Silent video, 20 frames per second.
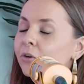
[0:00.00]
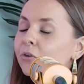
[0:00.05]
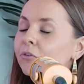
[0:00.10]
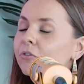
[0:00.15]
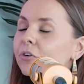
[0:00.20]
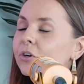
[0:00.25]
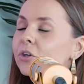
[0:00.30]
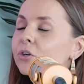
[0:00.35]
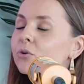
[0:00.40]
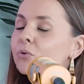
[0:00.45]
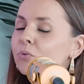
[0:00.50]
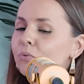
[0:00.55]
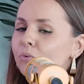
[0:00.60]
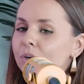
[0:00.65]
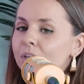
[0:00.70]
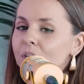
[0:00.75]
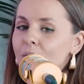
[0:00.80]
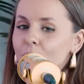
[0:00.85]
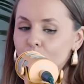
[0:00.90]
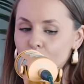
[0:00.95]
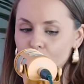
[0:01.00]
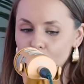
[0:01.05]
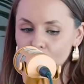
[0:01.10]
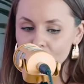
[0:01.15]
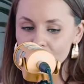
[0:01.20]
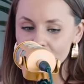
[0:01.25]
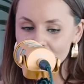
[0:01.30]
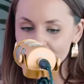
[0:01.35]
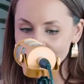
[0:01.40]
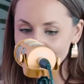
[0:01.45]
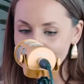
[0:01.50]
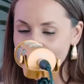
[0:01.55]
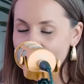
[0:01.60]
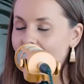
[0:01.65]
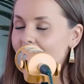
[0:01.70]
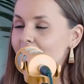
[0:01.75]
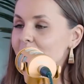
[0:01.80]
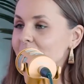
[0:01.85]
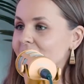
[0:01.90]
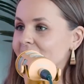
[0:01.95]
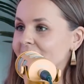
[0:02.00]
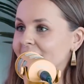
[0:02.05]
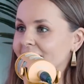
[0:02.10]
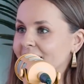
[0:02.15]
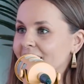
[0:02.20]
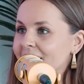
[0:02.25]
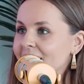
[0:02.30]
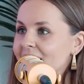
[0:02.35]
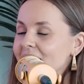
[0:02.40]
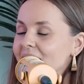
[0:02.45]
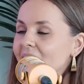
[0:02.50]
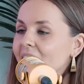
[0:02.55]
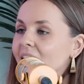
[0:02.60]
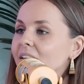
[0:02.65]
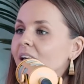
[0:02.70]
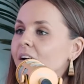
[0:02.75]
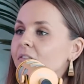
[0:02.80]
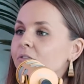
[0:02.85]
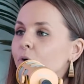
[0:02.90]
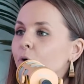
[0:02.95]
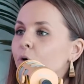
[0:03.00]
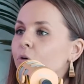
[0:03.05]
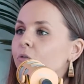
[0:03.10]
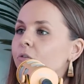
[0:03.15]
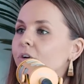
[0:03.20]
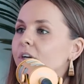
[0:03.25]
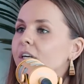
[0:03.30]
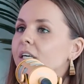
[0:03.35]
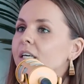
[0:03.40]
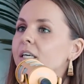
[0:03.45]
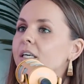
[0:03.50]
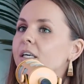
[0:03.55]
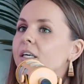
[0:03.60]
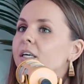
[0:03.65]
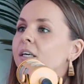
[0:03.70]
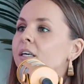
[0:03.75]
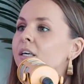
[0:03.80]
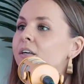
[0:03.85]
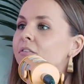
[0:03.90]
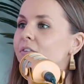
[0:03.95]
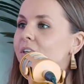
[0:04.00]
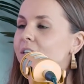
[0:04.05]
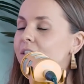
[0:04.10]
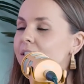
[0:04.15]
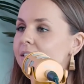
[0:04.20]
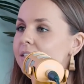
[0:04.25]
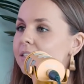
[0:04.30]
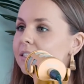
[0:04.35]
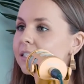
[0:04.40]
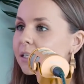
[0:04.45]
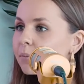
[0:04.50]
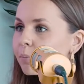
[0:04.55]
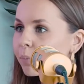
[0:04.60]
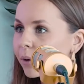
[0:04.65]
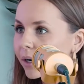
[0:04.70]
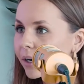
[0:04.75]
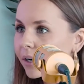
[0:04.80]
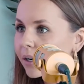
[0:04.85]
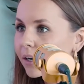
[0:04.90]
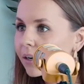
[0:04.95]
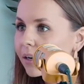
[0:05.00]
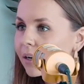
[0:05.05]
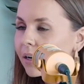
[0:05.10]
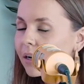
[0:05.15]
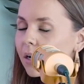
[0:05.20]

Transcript: For you, really re-inhabiting that left ovary even deeper.